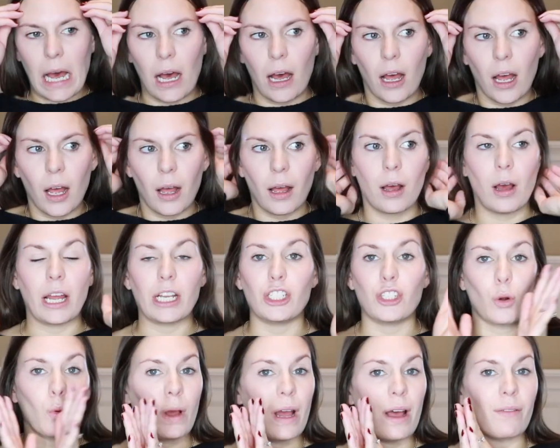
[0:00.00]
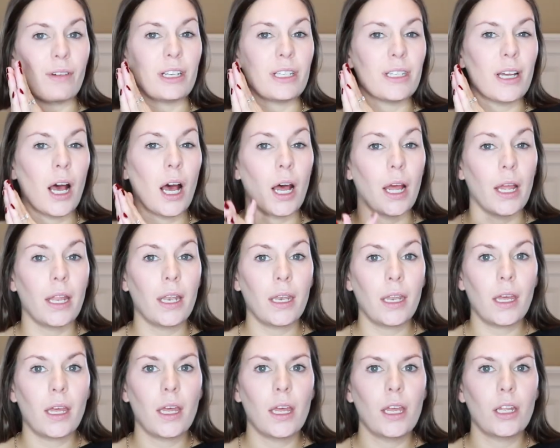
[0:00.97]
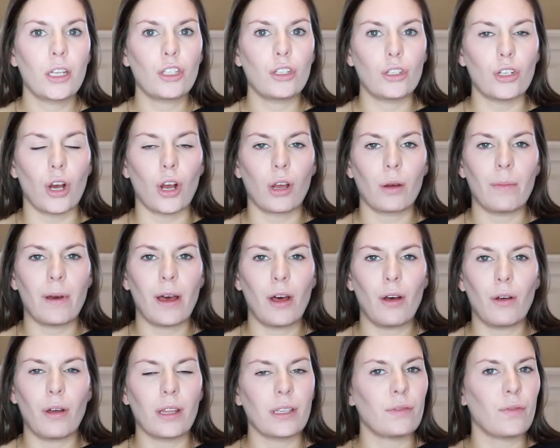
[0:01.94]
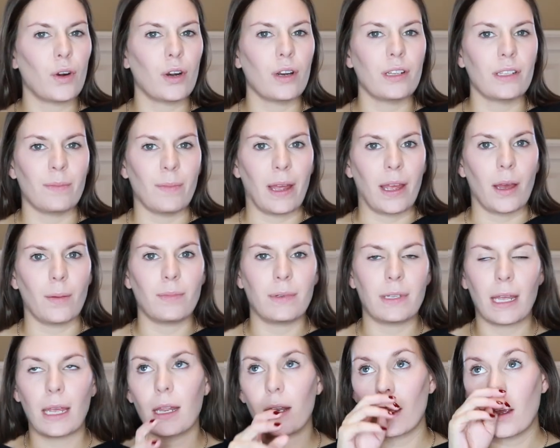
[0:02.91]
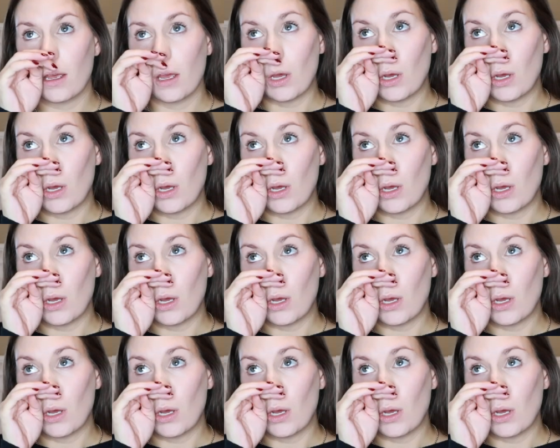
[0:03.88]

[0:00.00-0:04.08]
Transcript: Uh, I don't have a ton to talk about as far as my update